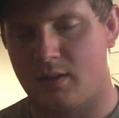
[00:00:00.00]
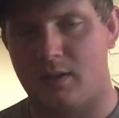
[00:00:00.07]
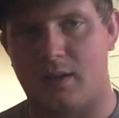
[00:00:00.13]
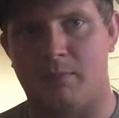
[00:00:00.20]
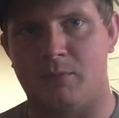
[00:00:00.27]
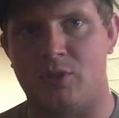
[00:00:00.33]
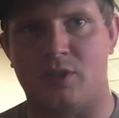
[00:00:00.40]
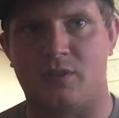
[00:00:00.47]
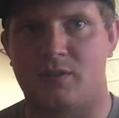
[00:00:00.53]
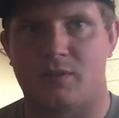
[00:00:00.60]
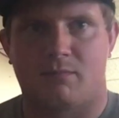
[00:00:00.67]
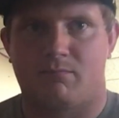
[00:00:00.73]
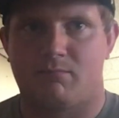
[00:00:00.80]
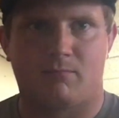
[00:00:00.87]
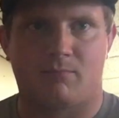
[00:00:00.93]

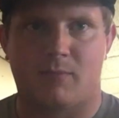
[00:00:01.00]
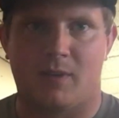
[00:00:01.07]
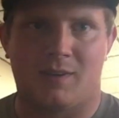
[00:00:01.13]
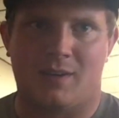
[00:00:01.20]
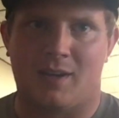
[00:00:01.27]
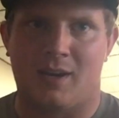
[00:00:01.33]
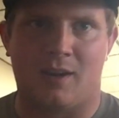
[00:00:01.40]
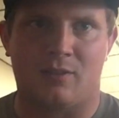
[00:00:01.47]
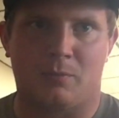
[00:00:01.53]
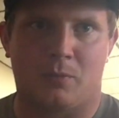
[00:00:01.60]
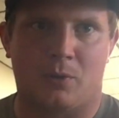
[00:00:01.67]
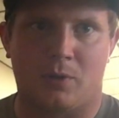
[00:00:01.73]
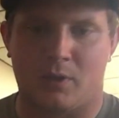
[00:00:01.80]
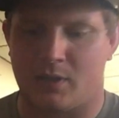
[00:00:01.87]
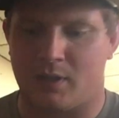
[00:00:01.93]
It has
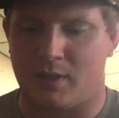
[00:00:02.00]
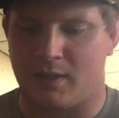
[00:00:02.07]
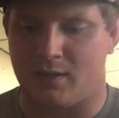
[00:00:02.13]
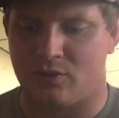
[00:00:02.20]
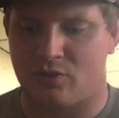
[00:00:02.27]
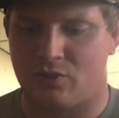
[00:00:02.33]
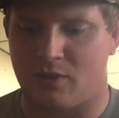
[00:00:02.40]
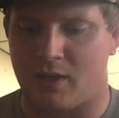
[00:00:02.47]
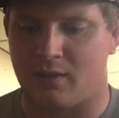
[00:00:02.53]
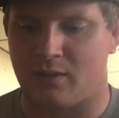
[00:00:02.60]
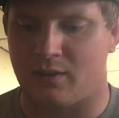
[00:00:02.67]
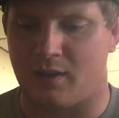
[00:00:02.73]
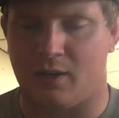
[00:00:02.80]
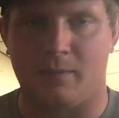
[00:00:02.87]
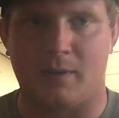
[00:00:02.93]
more strength
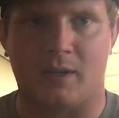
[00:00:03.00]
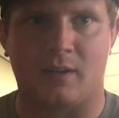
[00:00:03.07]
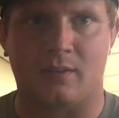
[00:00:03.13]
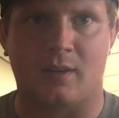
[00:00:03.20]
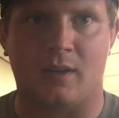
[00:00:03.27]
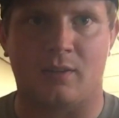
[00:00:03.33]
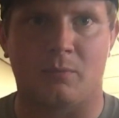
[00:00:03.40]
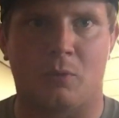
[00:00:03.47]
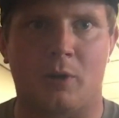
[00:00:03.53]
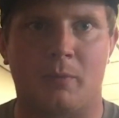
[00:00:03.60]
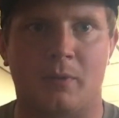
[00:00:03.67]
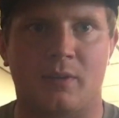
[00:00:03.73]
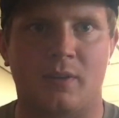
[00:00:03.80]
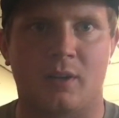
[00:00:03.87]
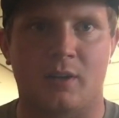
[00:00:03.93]
there because it has more
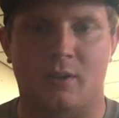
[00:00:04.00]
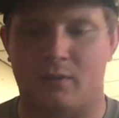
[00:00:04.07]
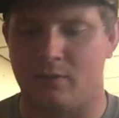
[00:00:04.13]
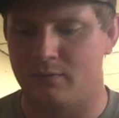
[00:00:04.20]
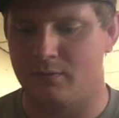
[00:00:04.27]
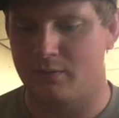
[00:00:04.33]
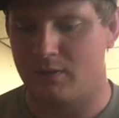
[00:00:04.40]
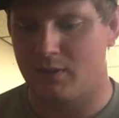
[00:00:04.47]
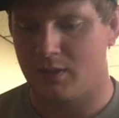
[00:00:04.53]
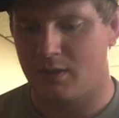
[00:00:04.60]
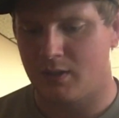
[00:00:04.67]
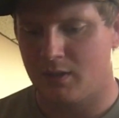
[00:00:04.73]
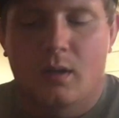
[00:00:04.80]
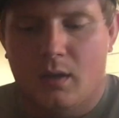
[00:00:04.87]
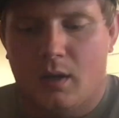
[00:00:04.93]
material.
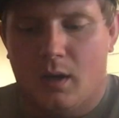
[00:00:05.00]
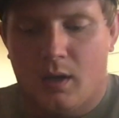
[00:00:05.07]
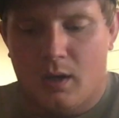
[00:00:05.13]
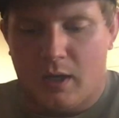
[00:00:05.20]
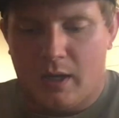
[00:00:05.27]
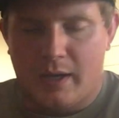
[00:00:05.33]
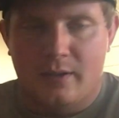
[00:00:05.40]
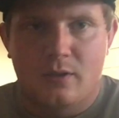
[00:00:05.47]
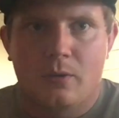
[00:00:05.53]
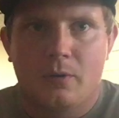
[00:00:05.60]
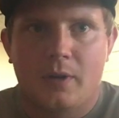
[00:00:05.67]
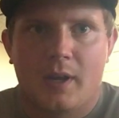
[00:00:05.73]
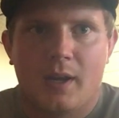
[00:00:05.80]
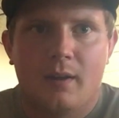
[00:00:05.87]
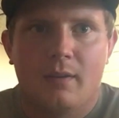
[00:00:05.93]
I
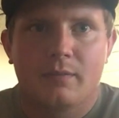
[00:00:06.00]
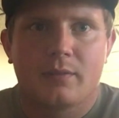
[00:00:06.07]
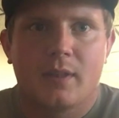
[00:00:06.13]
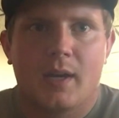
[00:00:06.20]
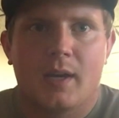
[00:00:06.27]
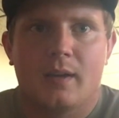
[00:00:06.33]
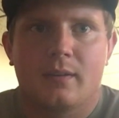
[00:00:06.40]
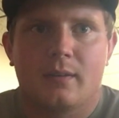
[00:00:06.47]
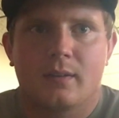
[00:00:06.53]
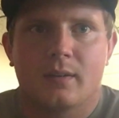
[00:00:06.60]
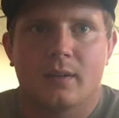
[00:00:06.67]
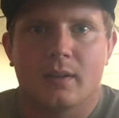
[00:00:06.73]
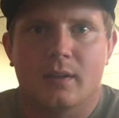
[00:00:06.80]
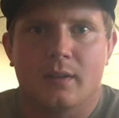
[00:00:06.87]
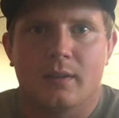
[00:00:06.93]
don't have that
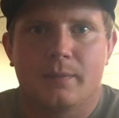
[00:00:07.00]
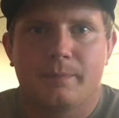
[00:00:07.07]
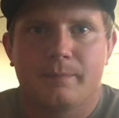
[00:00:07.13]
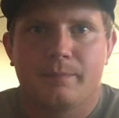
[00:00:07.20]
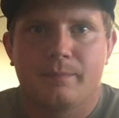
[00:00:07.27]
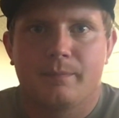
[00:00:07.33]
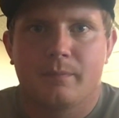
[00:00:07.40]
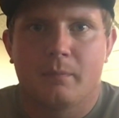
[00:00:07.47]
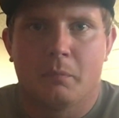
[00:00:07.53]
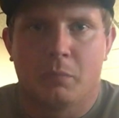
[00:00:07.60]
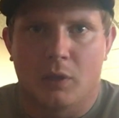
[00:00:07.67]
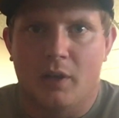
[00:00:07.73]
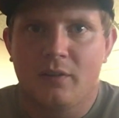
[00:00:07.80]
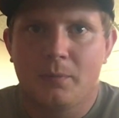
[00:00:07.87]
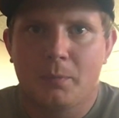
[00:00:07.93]

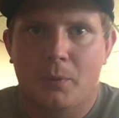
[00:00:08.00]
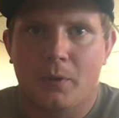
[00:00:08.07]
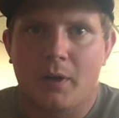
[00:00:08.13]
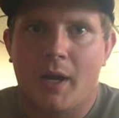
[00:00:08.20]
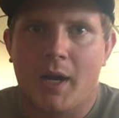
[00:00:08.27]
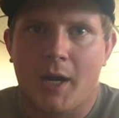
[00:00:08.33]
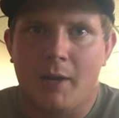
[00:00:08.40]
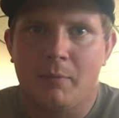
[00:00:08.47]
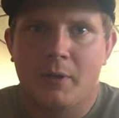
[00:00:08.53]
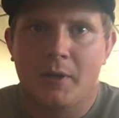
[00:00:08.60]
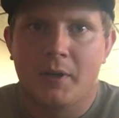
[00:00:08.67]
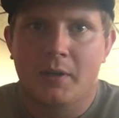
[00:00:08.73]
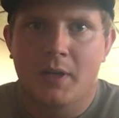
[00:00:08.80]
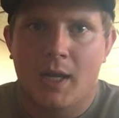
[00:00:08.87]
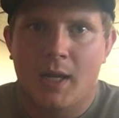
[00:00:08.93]
Bloodsport
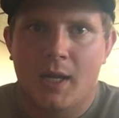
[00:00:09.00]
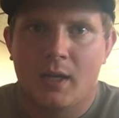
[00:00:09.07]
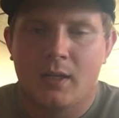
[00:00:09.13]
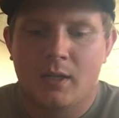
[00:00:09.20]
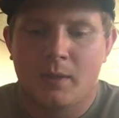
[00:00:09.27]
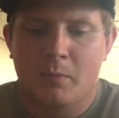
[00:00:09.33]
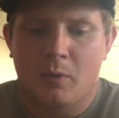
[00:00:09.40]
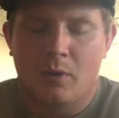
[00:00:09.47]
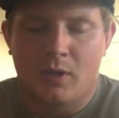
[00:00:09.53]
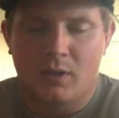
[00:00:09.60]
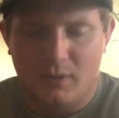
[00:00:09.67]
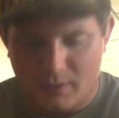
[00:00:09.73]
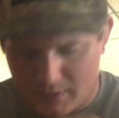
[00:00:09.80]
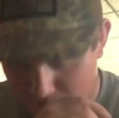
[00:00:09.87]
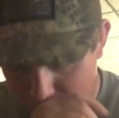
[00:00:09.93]
hybrid head
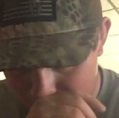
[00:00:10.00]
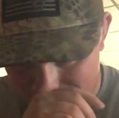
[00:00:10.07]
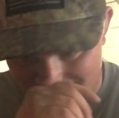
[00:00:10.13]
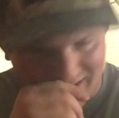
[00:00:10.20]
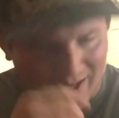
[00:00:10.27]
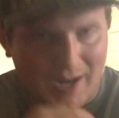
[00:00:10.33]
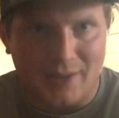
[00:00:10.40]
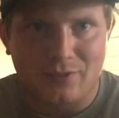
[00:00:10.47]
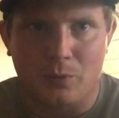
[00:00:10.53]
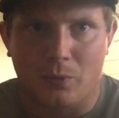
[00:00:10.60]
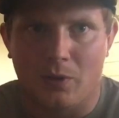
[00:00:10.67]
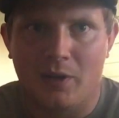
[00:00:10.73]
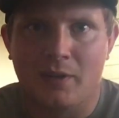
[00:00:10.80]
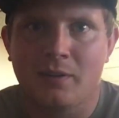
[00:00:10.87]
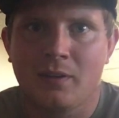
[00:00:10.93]
anymore. It was my last
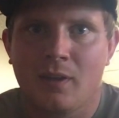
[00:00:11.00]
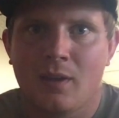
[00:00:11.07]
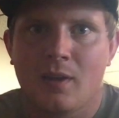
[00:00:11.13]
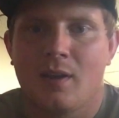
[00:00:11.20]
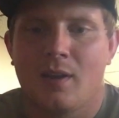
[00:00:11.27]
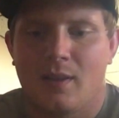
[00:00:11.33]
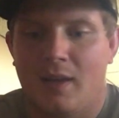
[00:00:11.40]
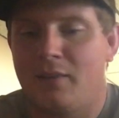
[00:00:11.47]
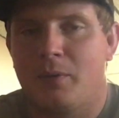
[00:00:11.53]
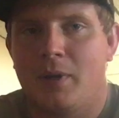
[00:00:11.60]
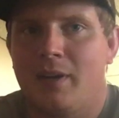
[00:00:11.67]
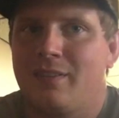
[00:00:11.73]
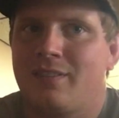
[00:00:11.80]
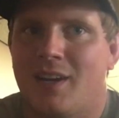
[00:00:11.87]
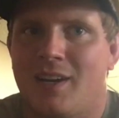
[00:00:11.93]
one. That's why I
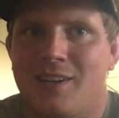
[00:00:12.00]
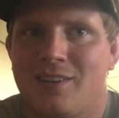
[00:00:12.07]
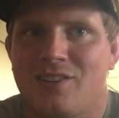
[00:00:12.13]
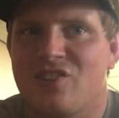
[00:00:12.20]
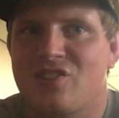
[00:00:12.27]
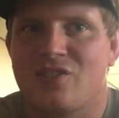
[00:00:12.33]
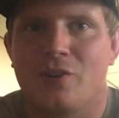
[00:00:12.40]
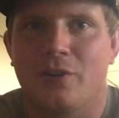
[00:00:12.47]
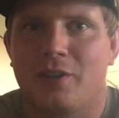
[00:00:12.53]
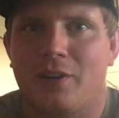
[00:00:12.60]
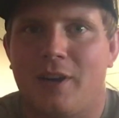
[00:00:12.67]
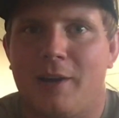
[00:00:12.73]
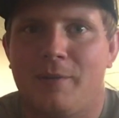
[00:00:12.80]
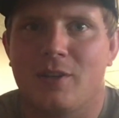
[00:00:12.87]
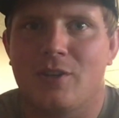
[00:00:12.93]
decided to just go and
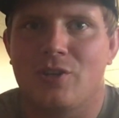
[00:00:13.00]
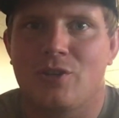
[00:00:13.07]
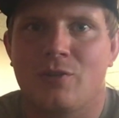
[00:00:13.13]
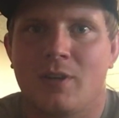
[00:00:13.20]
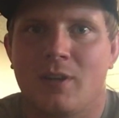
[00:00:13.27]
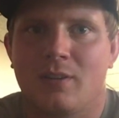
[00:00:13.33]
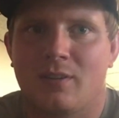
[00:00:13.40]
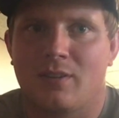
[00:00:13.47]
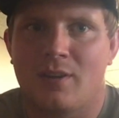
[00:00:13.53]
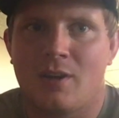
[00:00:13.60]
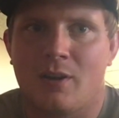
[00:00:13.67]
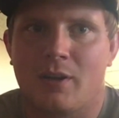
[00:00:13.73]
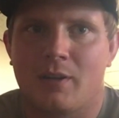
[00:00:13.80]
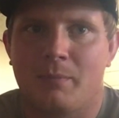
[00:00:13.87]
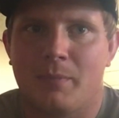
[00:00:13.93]
grab it and shoot it to see
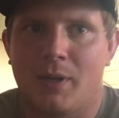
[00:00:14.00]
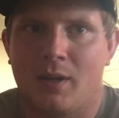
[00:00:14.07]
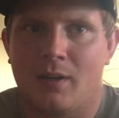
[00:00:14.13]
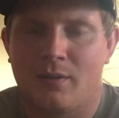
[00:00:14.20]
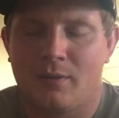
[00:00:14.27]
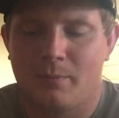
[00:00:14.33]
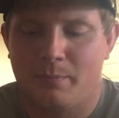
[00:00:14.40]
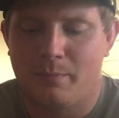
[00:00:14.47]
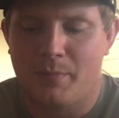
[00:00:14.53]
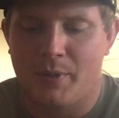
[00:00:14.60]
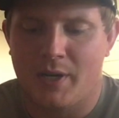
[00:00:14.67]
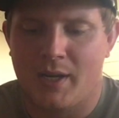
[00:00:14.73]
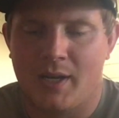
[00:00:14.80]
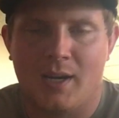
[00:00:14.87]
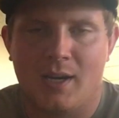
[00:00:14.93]
how it compares.
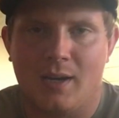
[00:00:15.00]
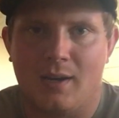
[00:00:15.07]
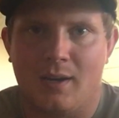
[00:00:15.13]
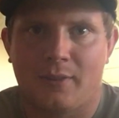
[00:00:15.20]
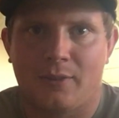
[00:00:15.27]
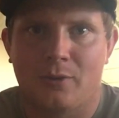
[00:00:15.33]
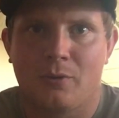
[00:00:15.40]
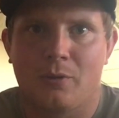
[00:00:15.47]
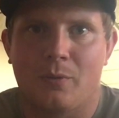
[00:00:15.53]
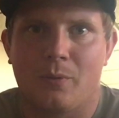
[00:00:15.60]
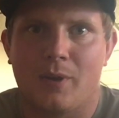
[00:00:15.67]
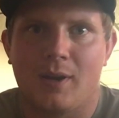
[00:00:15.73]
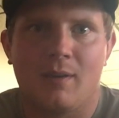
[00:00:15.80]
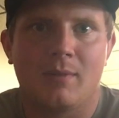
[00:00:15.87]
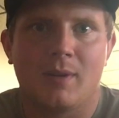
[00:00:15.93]
But I threw it
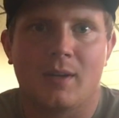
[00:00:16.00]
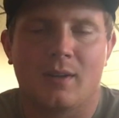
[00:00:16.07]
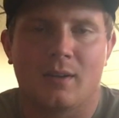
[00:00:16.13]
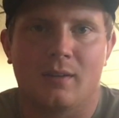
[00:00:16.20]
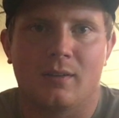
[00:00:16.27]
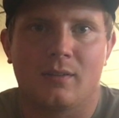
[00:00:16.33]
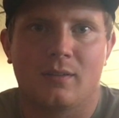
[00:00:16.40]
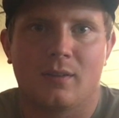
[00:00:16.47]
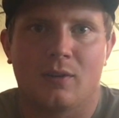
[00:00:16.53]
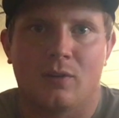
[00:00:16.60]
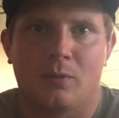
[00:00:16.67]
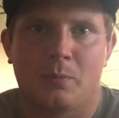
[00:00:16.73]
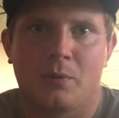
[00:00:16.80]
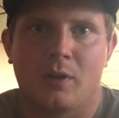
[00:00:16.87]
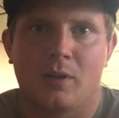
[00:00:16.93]
away because it
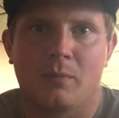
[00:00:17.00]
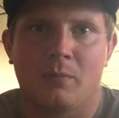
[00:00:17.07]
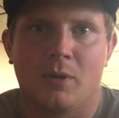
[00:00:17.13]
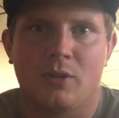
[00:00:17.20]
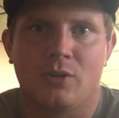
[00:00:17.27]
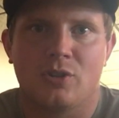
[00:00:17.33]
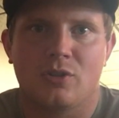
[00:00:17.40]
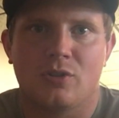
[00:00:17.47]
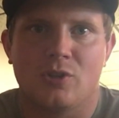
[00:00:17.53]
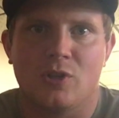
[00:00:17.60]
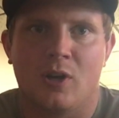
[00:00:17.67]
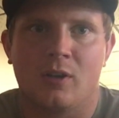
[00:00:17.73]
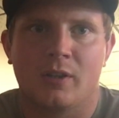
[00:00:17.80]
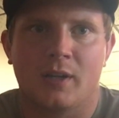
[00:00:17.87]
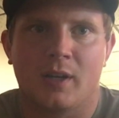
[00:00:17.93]
was pretty much
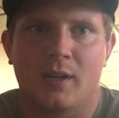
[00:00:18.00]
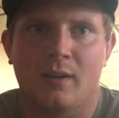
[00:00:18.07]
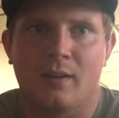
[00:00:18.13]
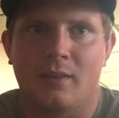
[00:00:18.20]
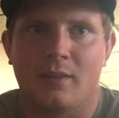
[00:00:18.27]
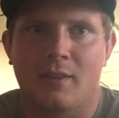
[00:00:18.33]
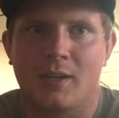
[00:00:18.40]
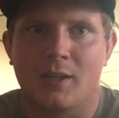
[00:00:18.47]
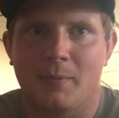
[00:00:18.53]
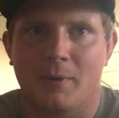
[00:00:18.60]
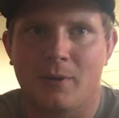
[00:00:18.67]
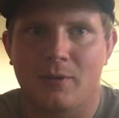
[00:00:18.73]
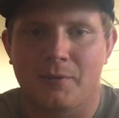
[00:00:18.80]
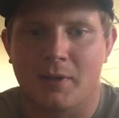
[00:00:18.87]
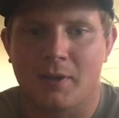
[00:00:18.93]
junk, and I didn't think
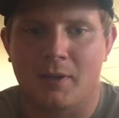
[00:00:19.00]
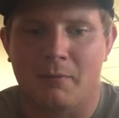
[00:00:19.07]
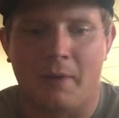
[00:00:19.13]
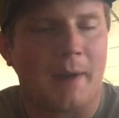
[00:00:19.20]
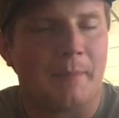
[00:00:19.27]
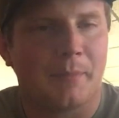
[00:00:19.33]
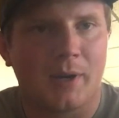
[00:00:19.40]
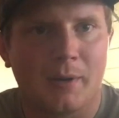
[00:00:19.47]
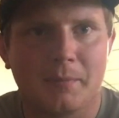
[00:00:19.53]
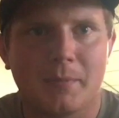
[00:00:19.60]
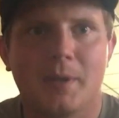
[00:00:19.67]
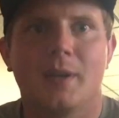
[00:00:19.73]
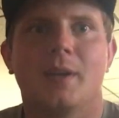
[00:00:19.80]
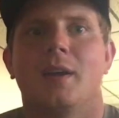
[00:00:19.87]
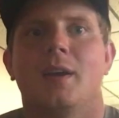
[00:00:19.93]
about doing a wrap-up
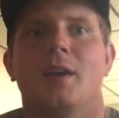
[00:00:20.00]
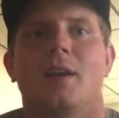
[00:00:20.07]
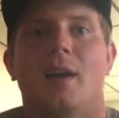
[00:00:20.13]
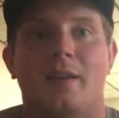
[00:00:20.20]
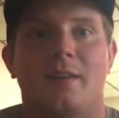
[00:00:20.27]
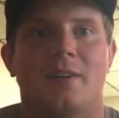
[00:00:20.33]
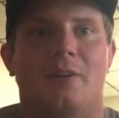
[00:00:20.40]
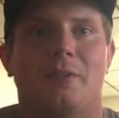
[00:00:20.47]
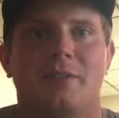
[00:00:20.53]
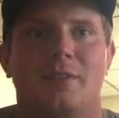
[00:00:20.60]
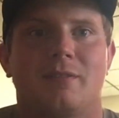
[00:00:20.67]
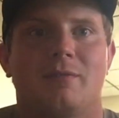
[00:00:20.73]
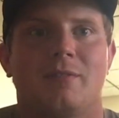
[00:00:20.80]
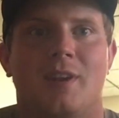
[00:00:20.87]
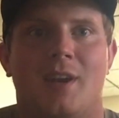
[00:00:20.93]
until
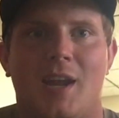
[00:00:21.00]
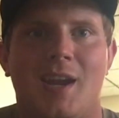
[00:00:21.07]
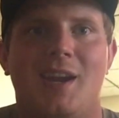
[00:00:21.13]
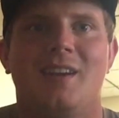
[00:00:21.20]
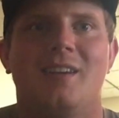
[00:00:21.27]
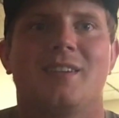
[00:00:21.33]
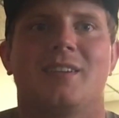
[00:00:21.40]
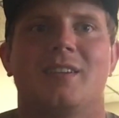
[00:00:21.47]
today.